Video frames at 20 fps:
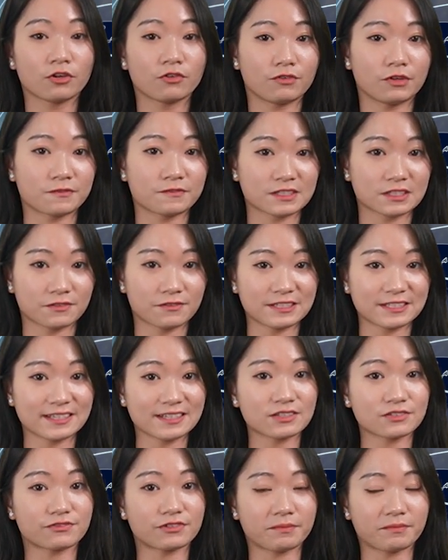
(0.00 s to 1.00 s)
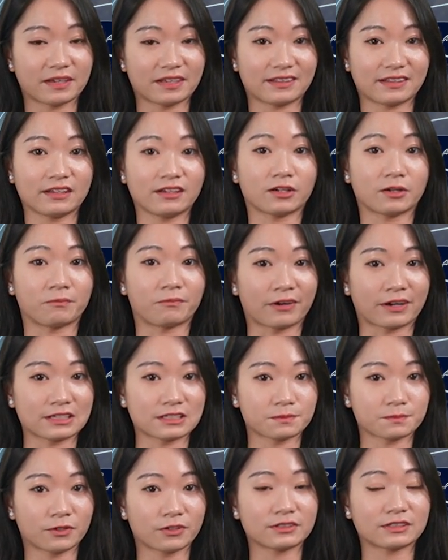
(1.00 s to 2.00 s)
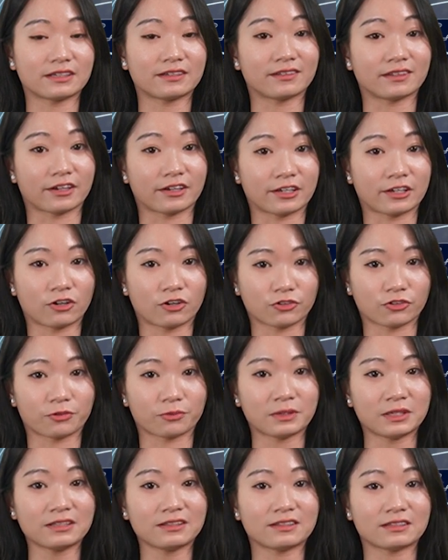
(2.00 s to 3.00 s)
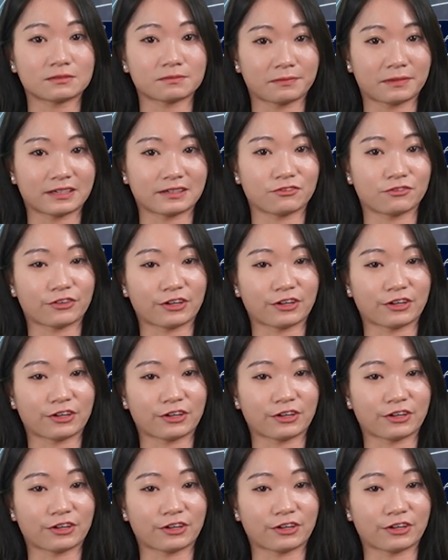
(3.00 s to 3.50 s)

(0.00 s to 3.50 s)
with services remaining a bright spot in the economy despite